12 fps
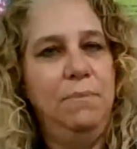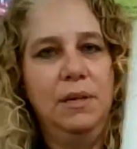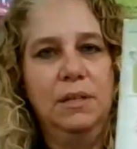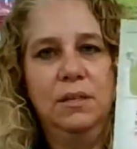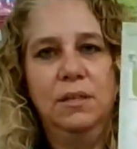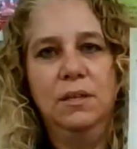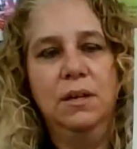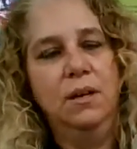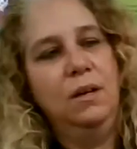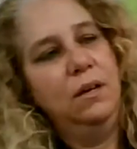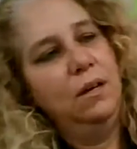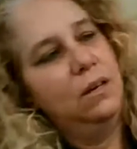It
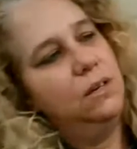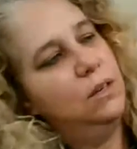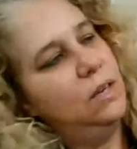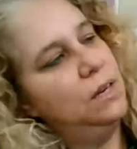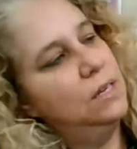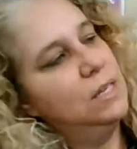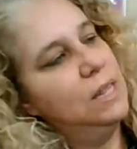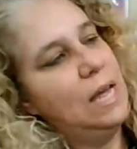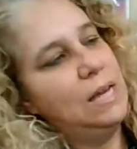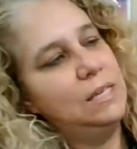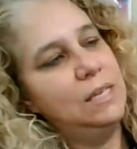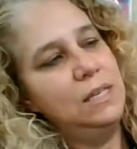is
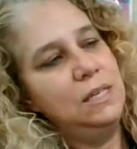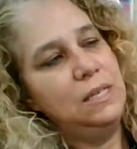lesson